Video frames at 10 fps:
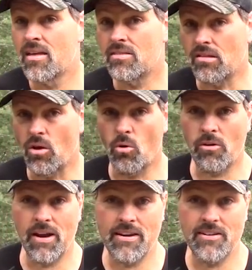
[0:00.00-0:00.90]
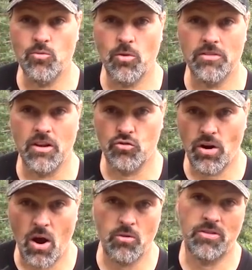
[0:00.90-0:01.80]
The lower end is where the
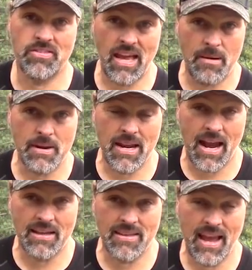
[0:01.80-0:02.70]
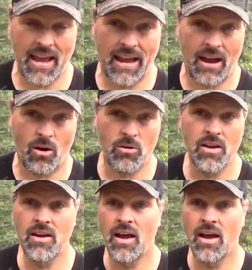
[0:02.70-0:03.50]
trout and salmon guys hang out.